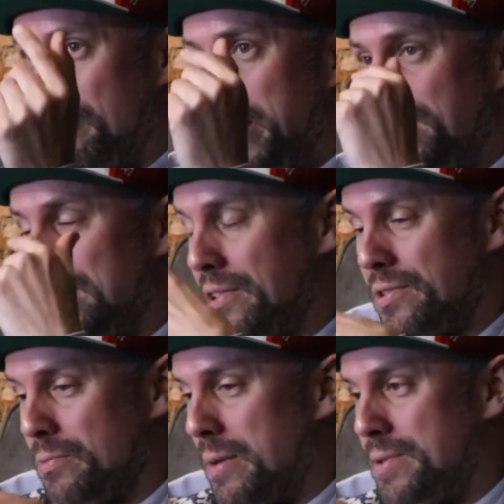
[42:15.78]
Basically,
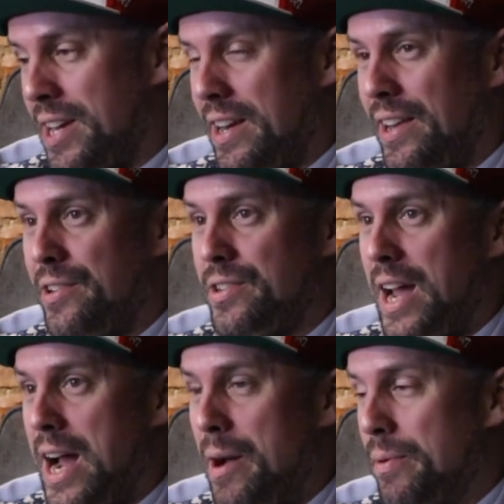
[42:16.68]
there's a website and there's
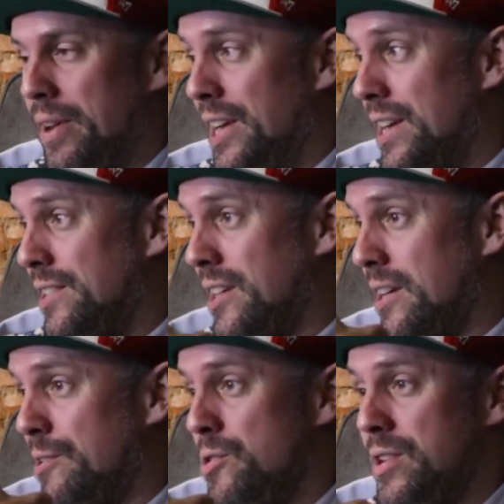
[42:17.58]
an app. And
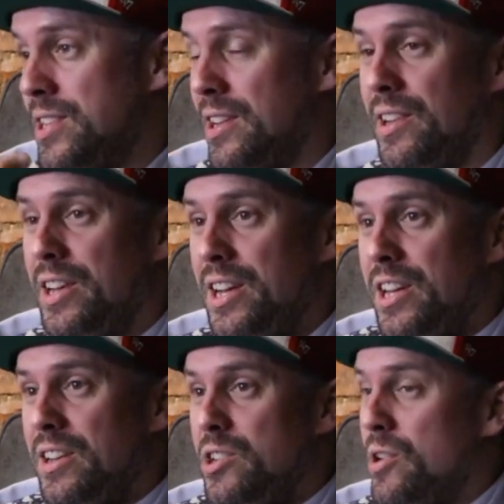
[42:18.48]
uh, for concert sell,
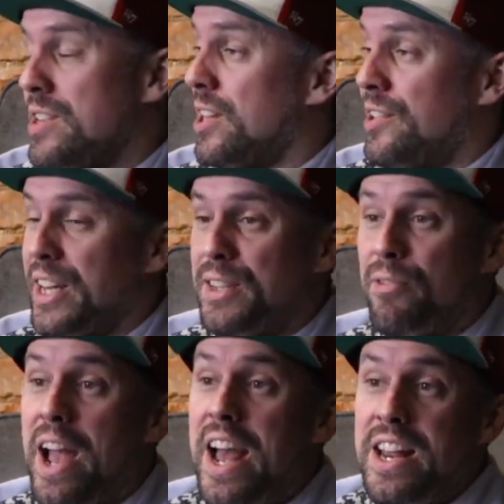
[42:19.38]
tickets, you can sell at
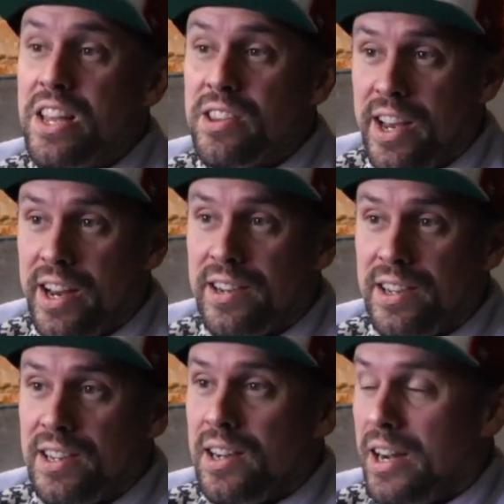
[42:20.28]
face value. Anything.
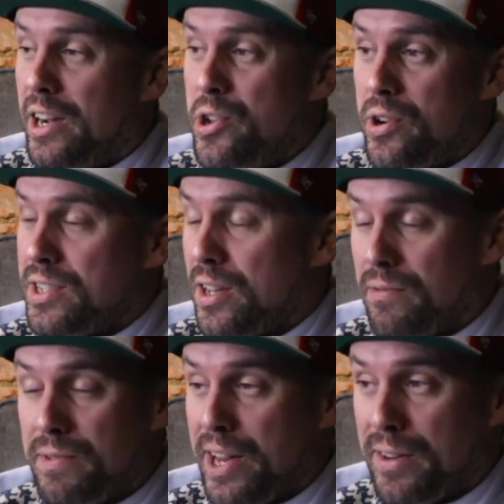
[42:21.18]
Uh, you could
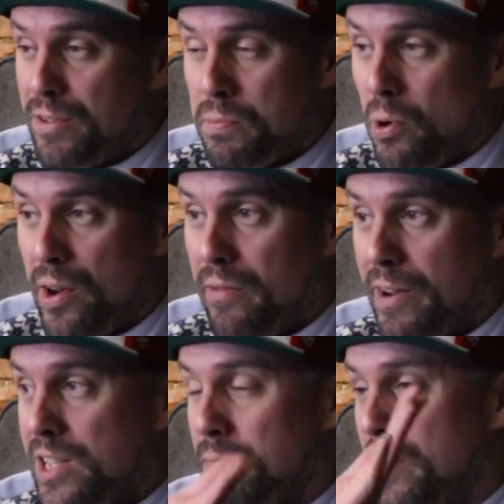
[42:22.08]
sell tickets for sporting
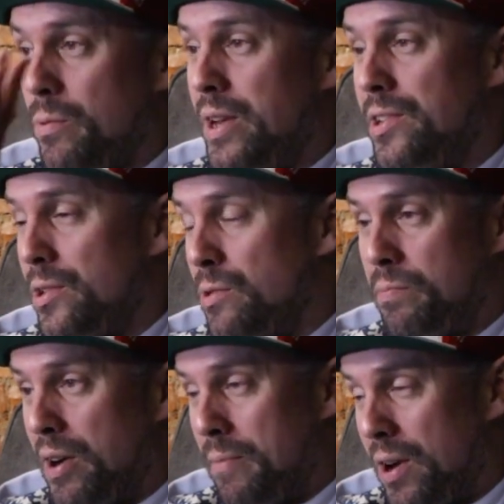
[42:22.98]
events, but we do
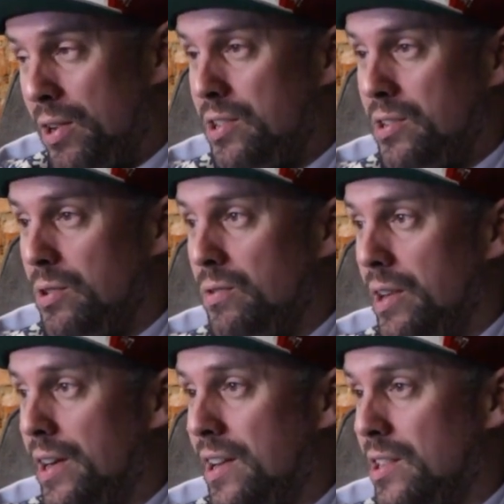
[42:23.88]
primarily do
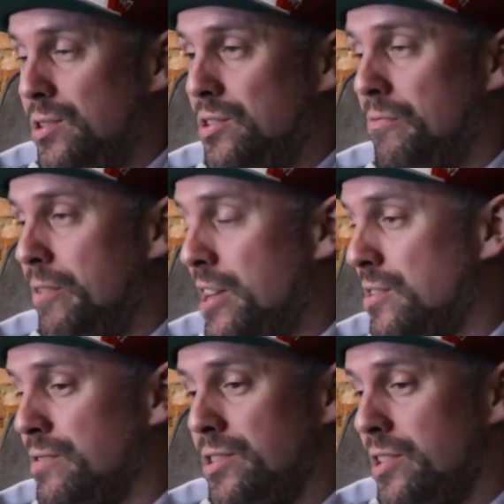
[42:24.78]
uh, concerts and
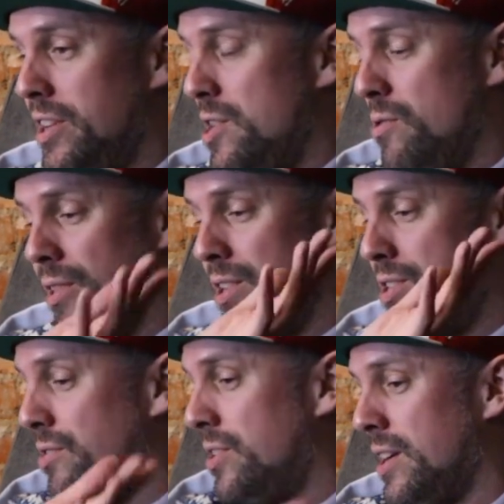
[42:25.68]
festivals. And yeah, you can
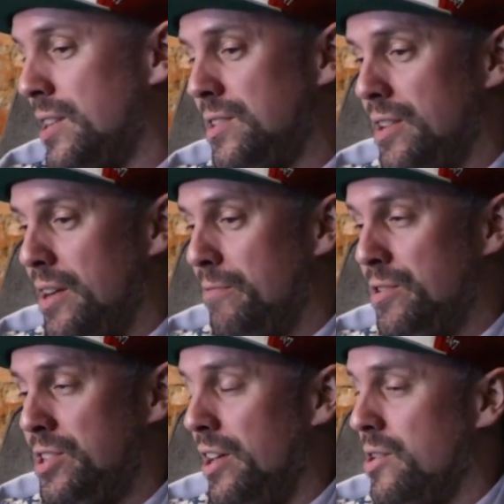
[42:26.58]
list your tickets uh,
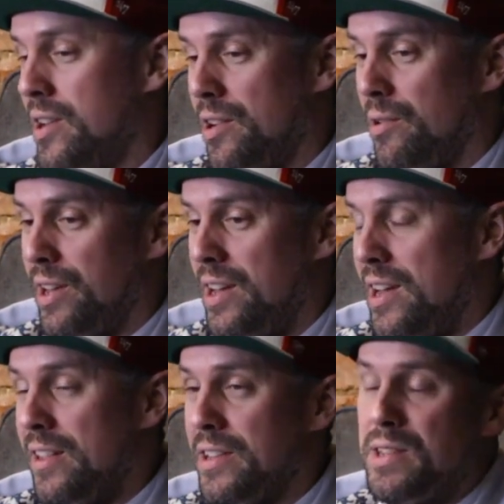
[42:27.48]
for sale. You can only
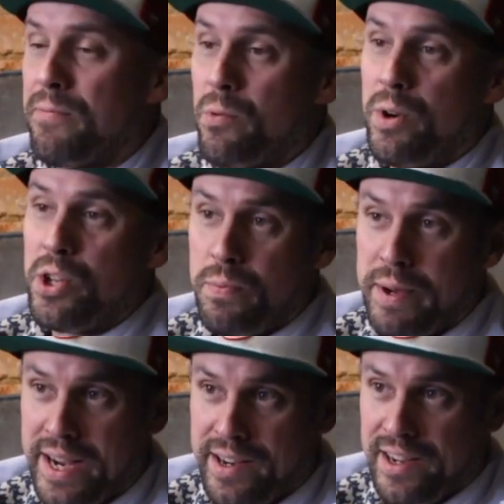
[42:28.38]
list them for what you
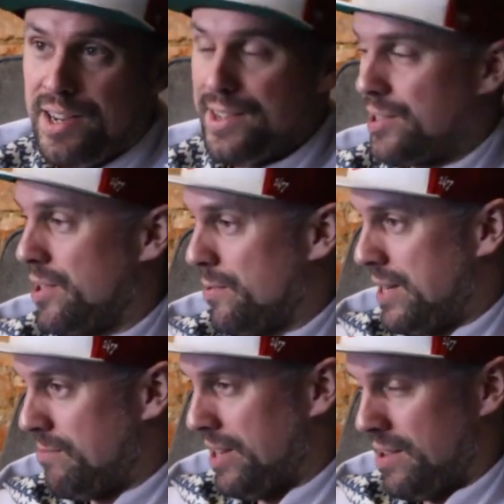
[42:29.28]
paid. Okay. So
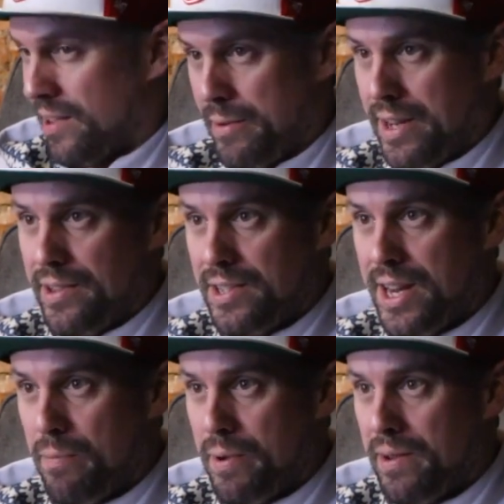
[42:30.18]
we, we eliminate the
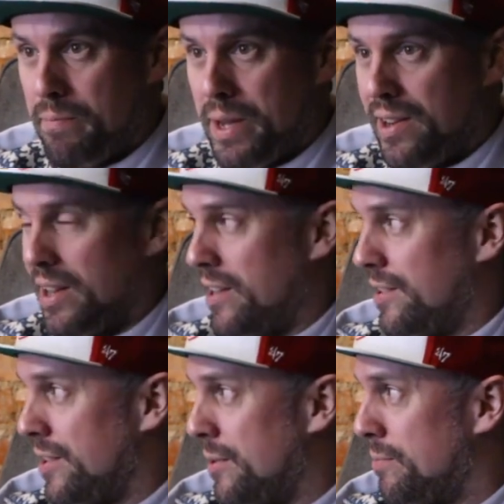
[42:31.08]
scalping bit. And, Do
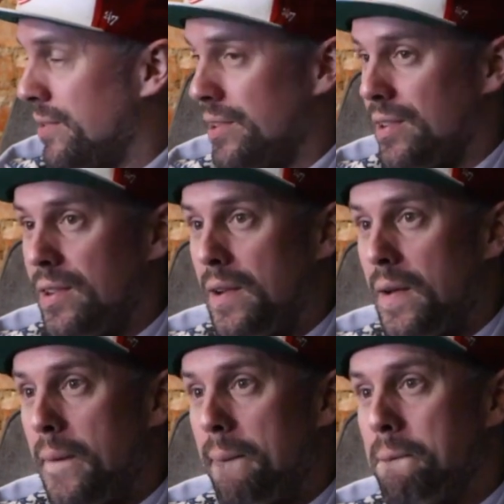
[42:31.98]
you guys um, buy bulk
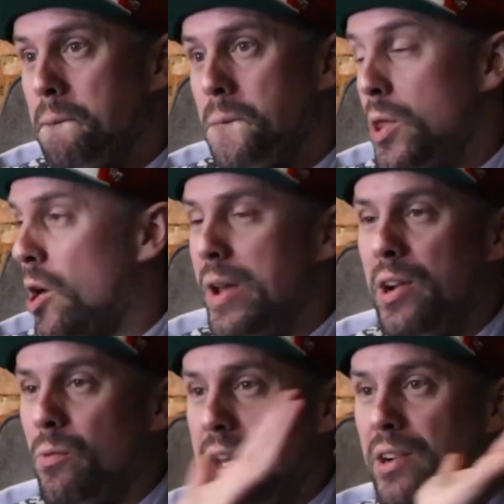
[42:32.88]
blocks and sell? No, we
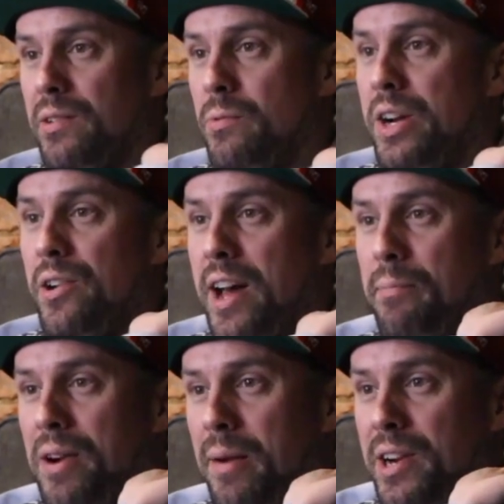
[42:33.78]
them? don't. We don't. We are not
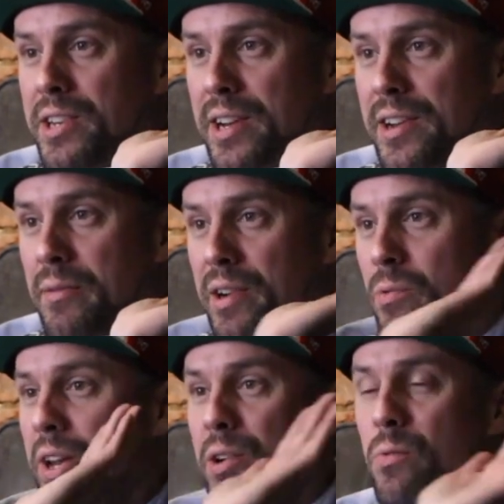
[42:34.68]
a primary ticket. You're just.
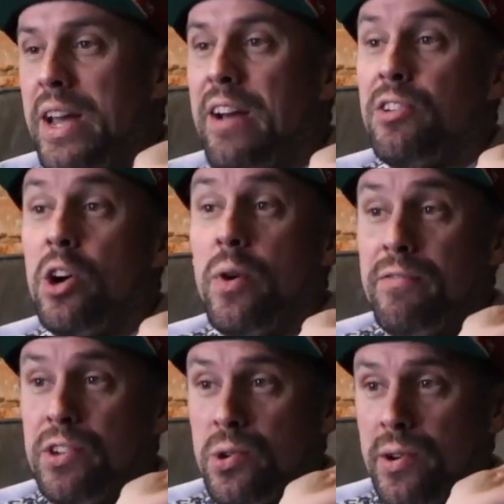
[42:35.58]
Uh, we have no
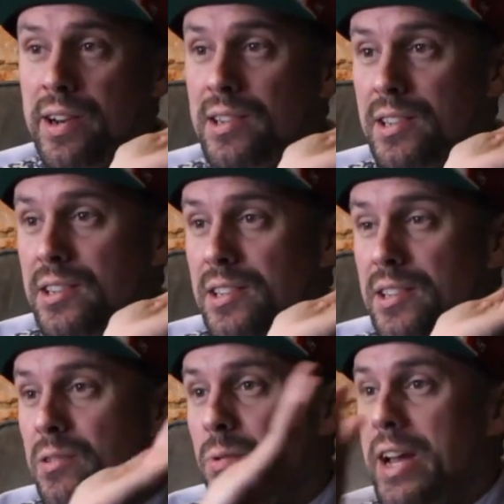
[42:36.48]
inventory.
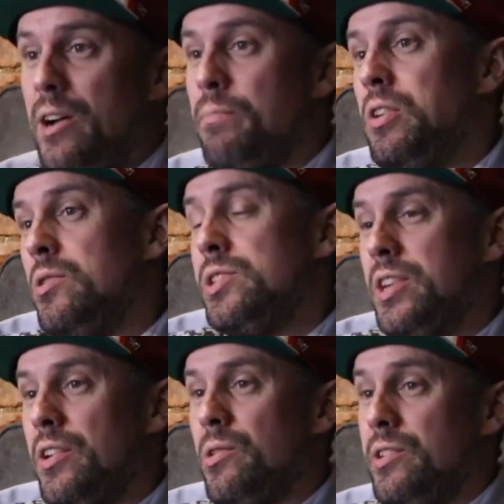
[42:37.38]
Gotcha. We help you
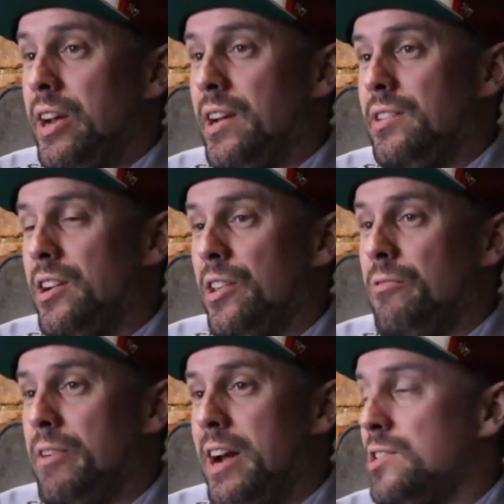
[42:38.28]
sell your ticket to
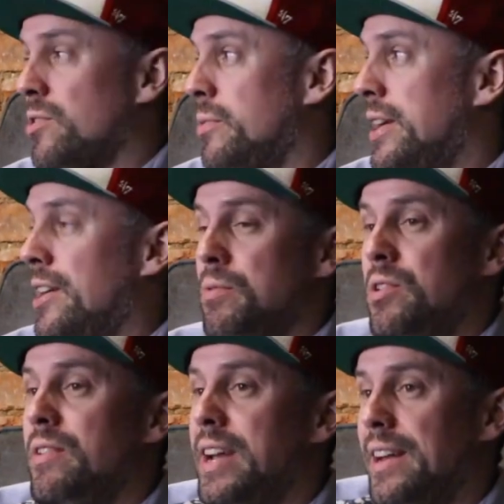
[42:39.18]
other fans, or we help
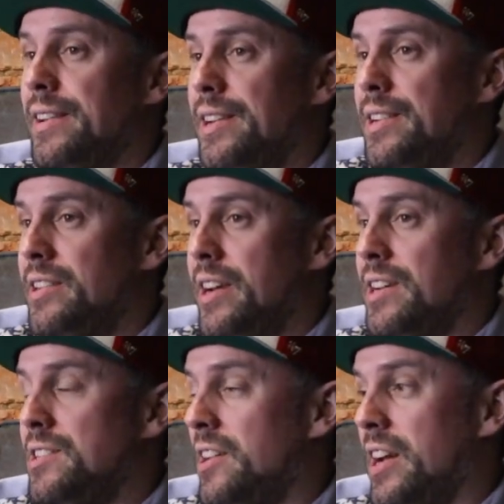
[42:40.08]
you get
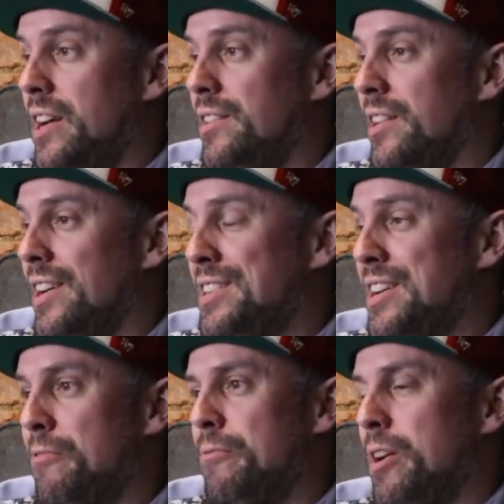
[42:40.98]
tickets. And uh, it's
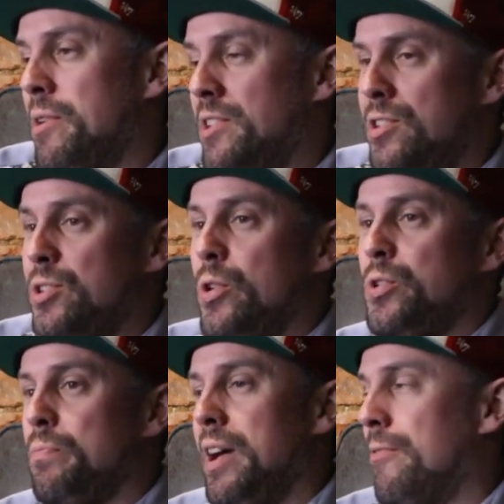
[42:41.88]
kind of funny because it's a
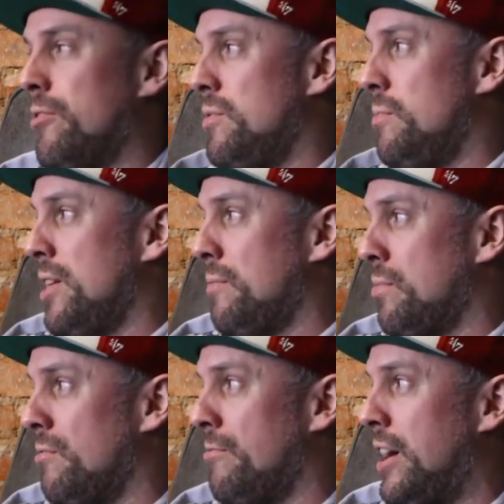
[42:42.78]
social platform. You make a
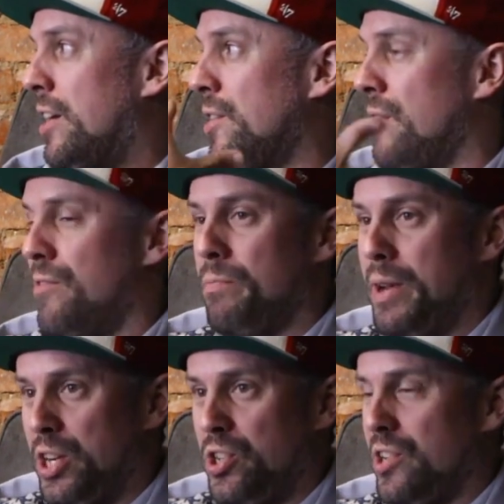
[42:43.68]
profile, you have your
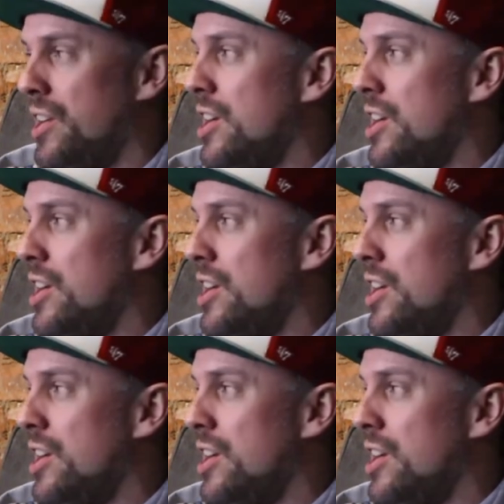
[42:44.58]
picture,